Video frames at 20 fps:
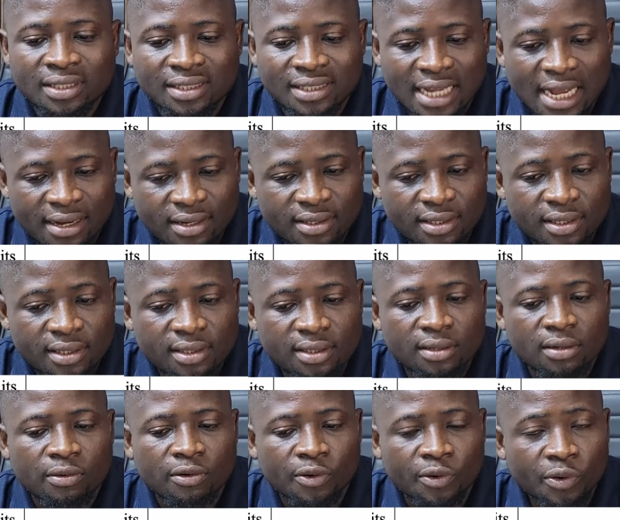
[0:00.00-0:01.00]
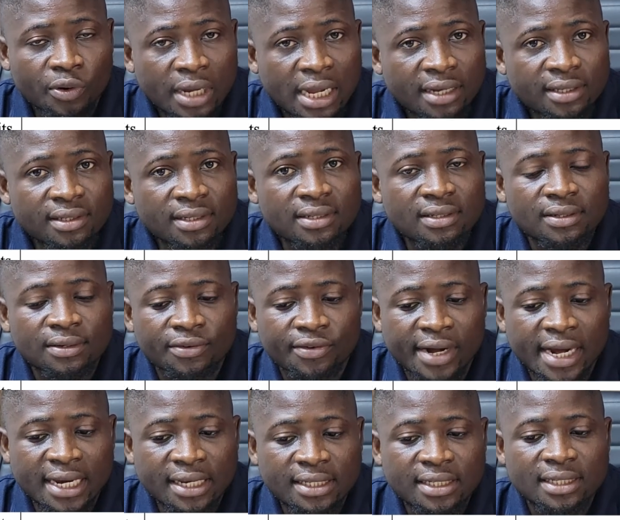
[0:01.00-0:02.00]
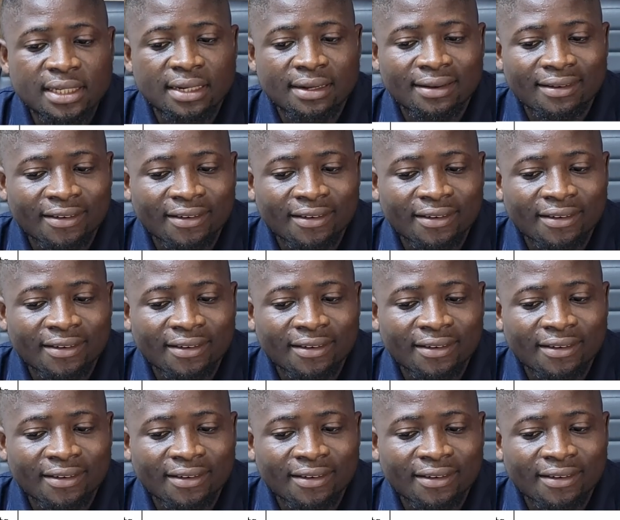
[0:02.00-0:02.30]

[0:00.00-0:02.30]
taxes, royalties, rents,